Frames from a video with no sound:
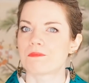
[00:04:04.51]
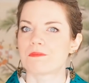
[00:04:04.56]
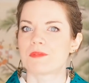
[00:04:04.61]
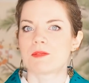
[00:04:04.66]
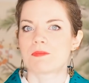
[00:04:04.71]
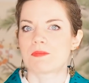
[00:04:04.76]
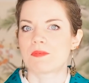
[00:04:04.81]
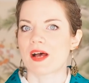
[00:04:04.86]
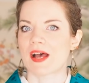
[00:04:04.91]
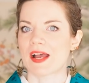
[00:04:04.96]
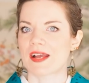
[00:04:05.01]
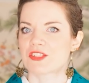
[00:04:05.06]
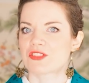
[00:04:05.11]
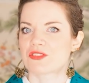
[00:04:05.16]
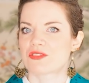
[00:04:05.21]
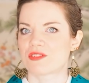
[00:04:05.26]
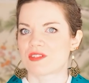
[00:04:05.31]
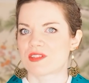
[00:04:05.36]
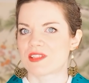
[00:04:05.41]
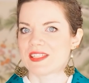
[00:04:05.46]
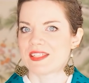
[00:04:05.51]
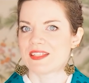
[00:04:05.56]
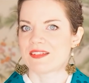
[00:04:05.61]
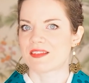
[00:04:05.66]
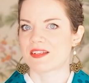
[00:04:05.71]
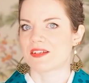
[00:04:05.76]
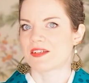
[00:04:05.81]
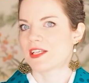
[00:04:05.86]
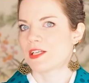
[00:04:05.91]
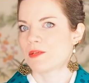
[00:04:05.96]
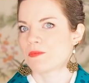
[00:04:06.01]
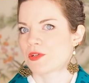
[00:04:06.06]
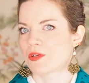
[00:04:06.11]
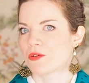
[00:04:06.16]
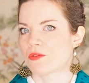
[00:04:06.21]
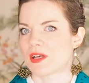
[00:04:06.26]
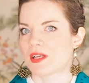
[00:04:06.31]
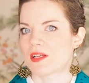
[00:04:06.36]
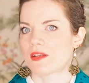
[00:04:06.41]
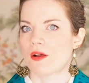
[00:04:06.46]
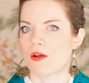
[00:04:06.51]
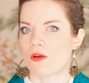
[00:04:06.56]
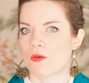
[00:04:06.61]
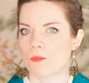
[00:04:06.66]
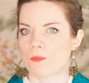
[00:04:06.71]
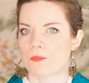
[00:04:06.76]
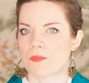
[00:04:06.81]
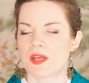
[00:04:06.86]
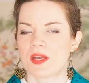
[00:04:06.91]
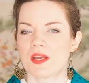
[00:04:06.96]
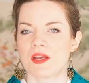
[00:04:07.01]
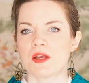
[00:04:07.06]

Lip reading: People actually clean their kimono at home,